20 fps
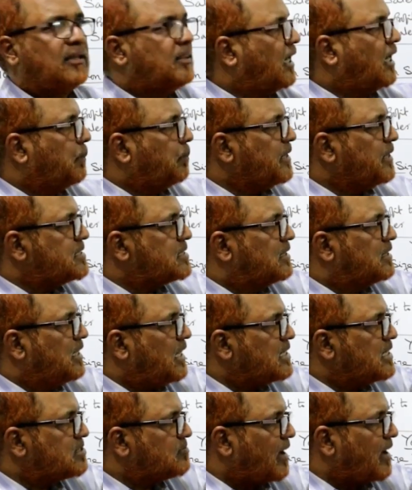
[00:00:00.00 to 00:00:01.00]
That means
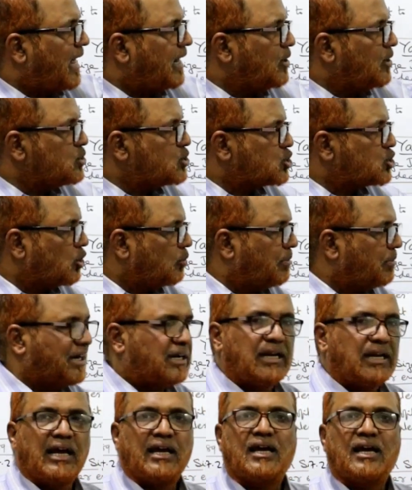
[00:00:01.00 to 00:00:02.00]
these values should
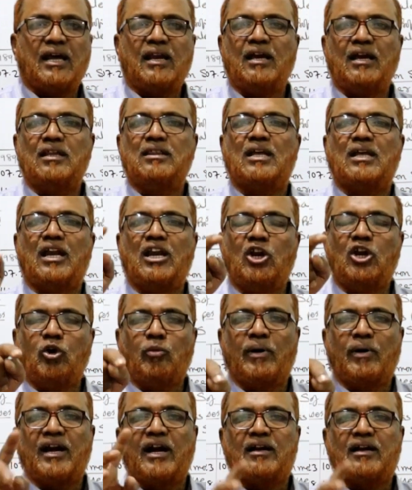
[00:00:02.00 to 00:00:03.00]
be taken in the
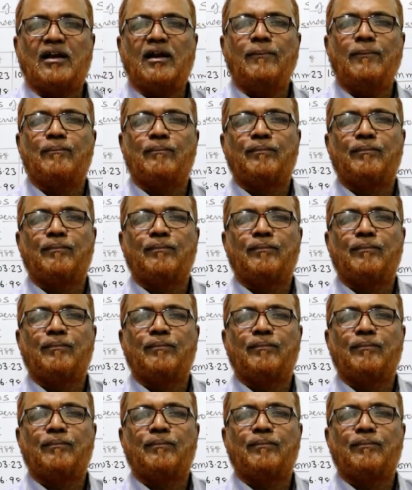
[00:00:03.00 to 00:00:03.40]
numerator